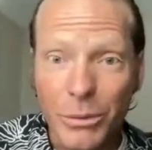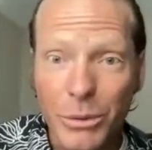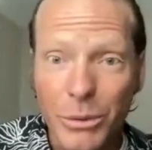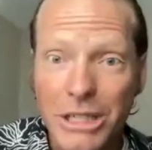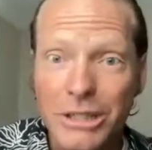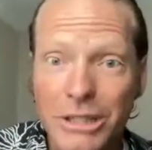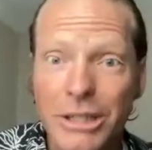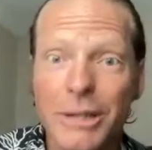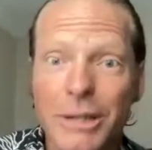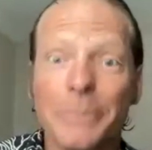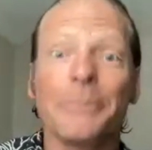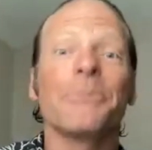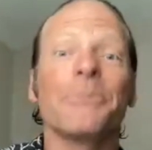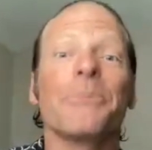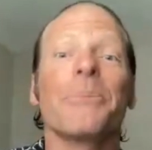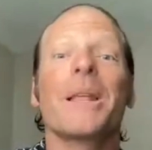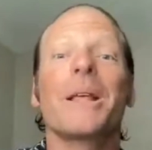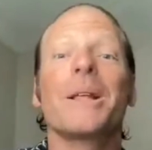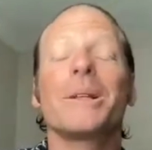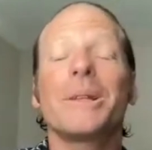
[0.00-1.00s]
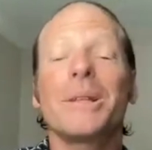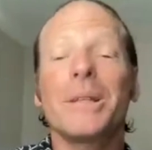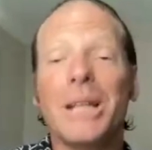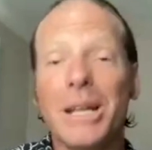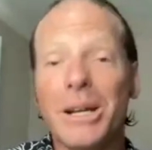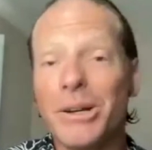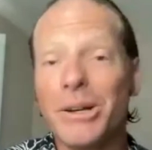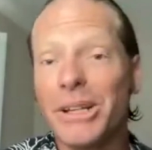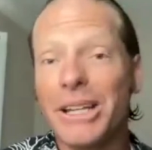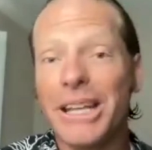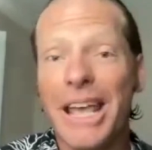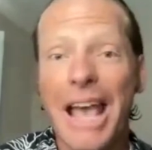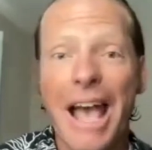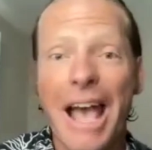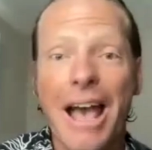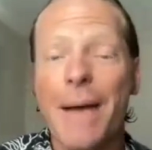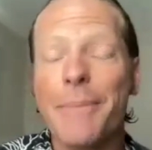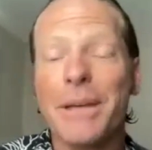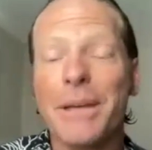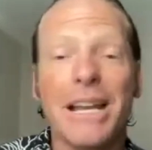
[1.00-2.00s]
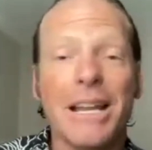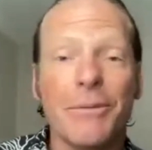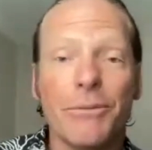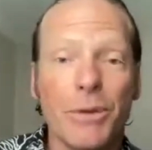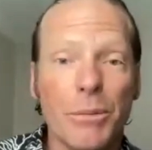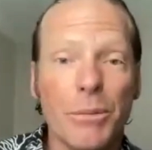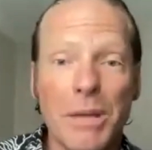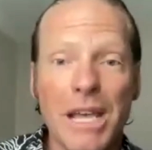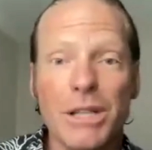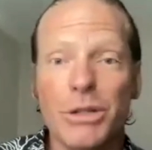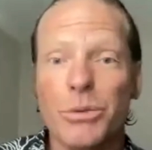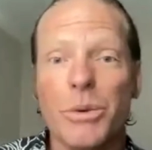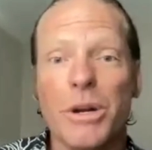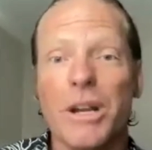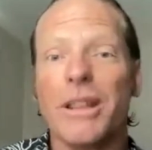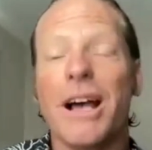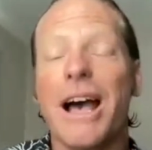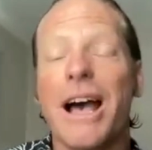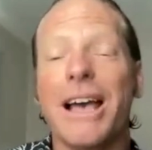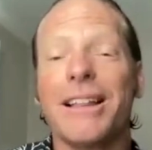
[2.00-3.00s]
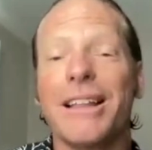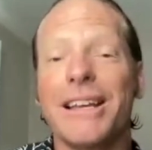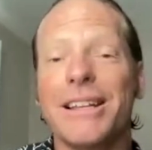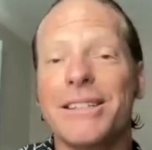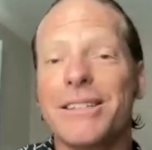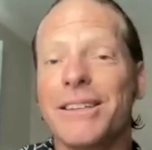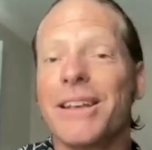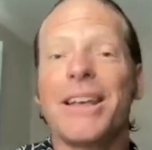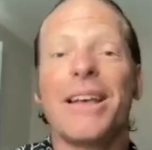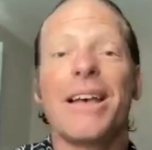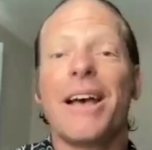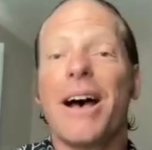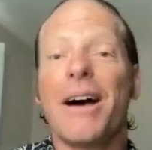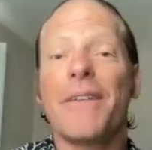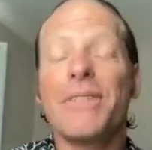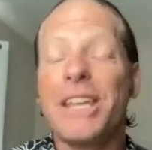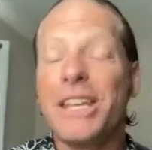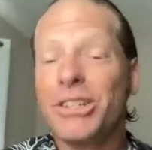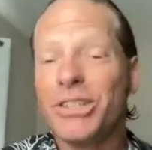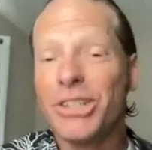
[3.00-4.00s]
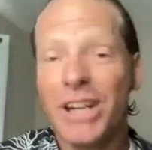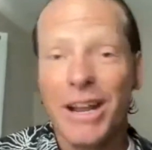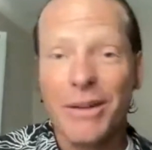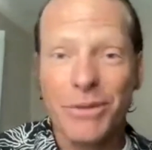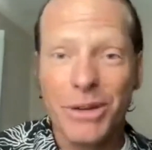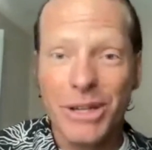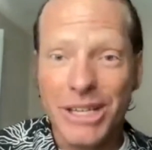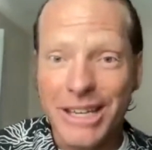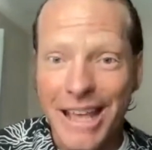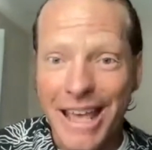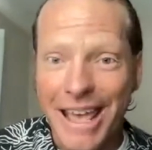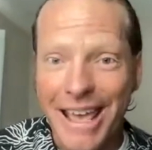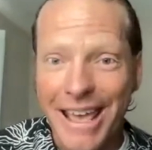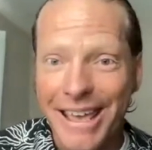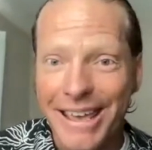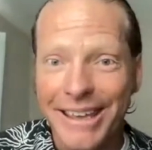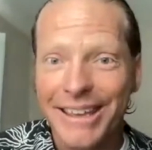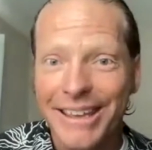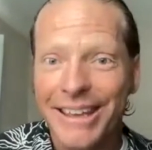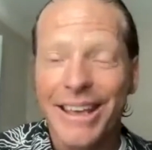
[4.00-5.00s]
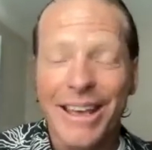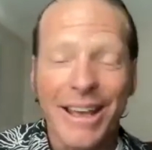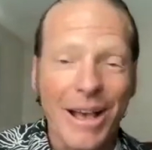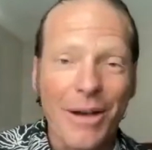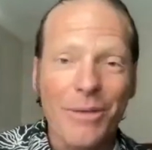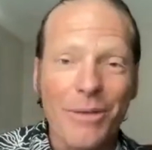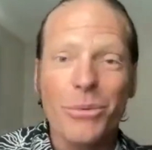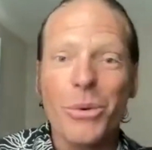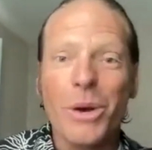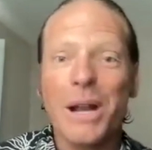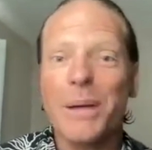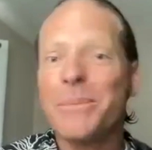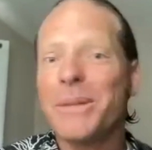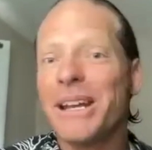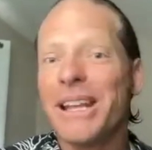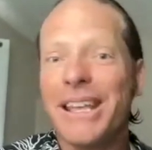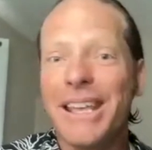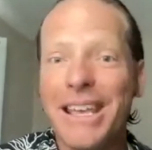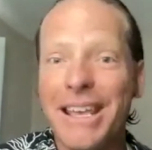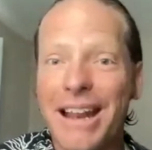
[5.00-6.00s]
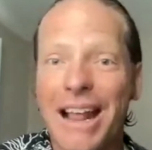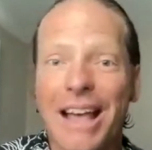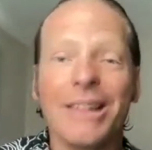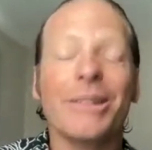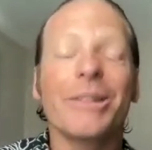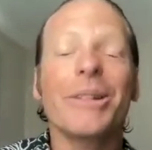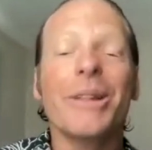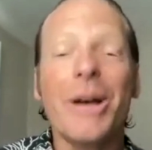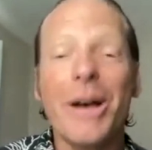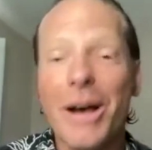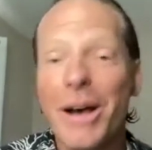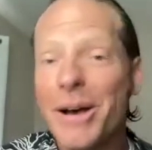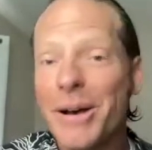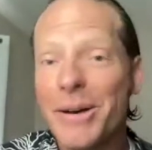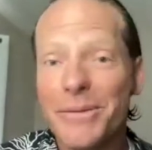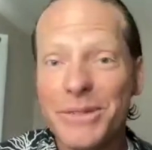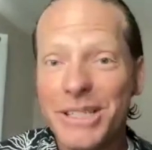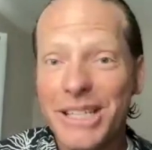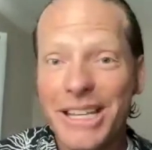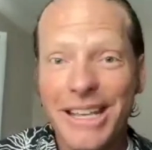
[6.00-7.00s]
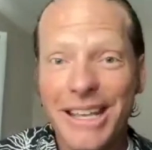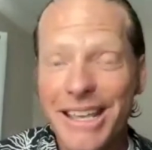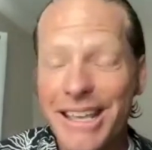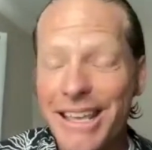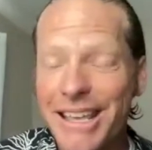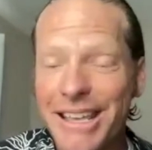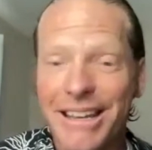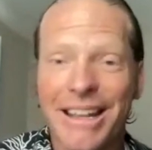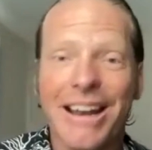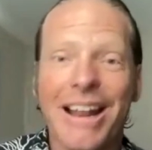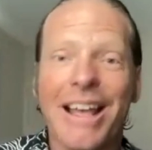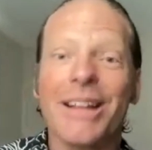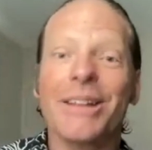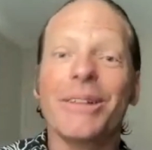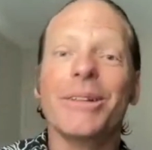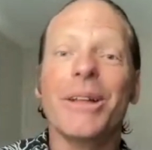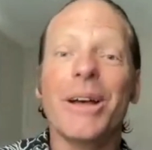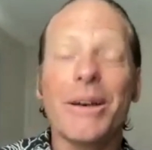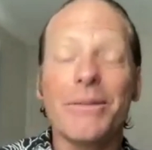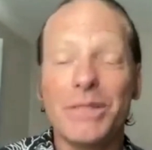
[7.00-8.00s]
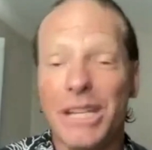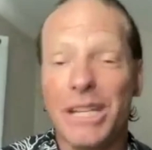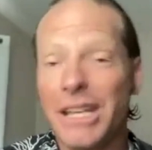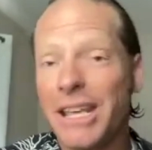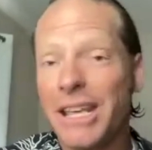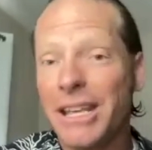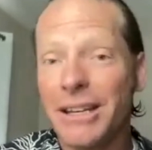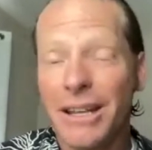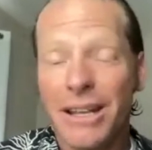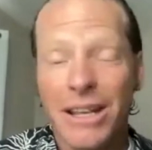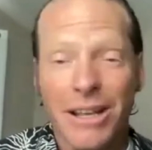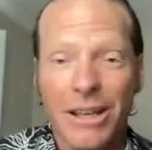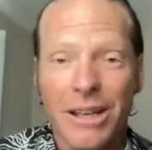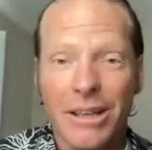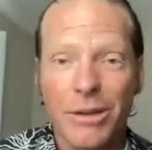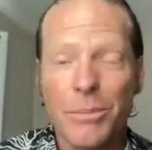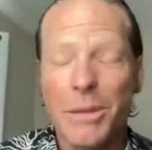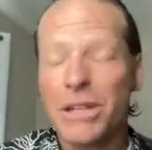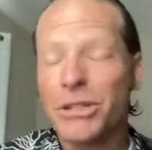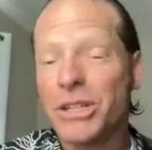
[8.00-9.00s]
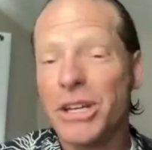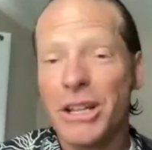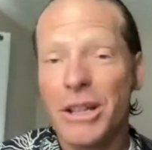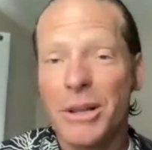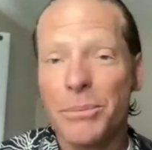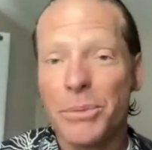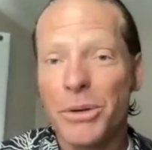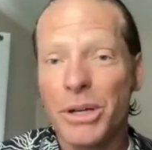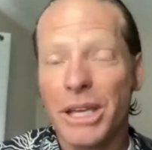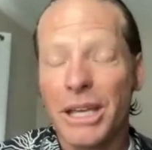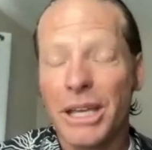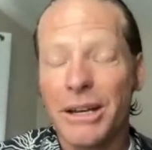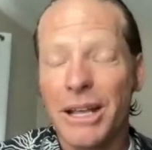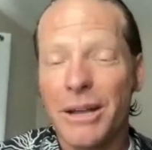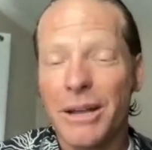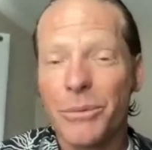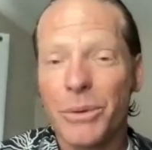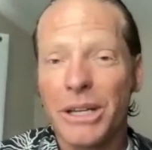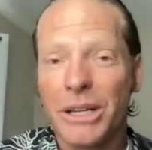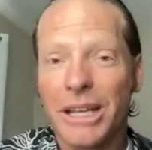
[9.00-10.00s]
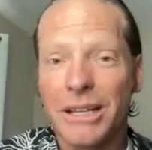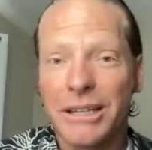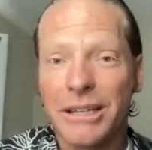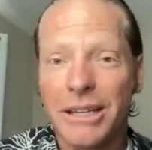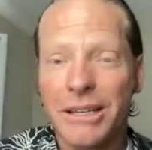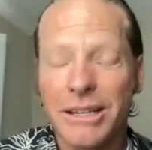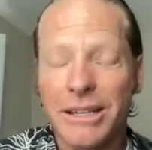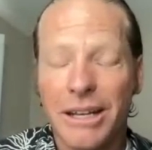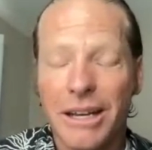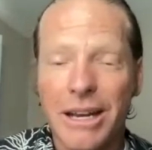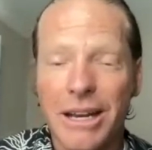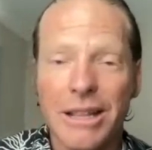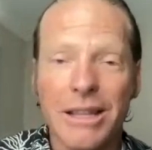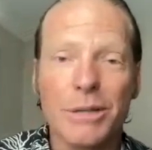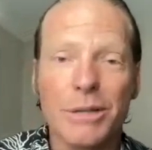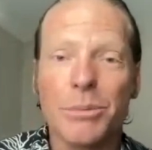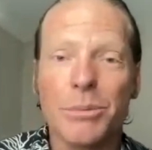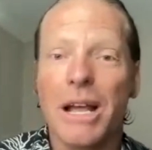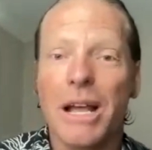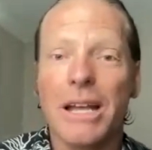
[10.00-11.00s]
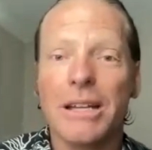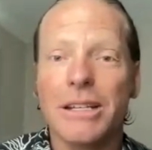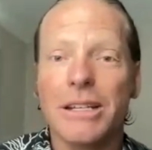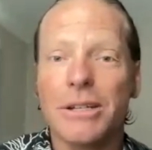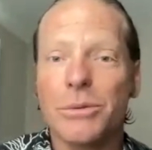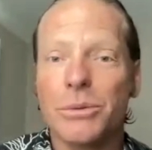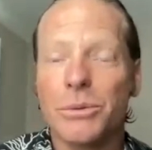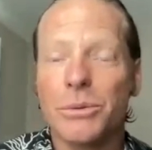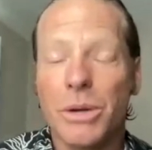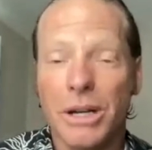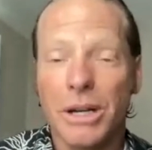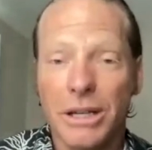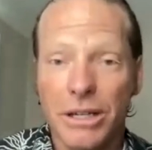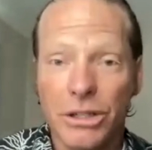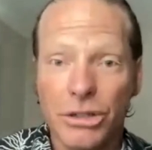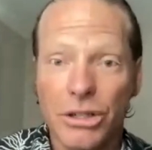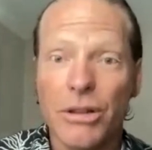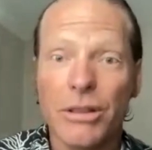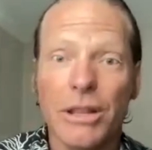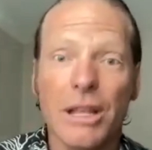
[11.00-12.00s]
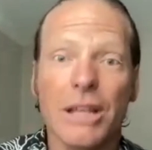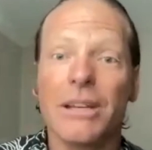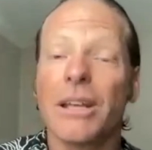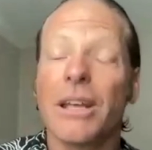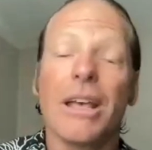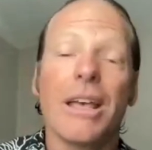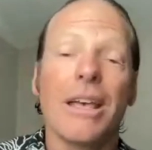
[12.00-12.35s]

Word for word: We should literally, ha- I mean, for me, it's one of the highlights of each and every day of what I'm going to eat. I love to eat and I love to eat. You mentioned in the book, and, and we get, didn't get into this, but I just wanted to share that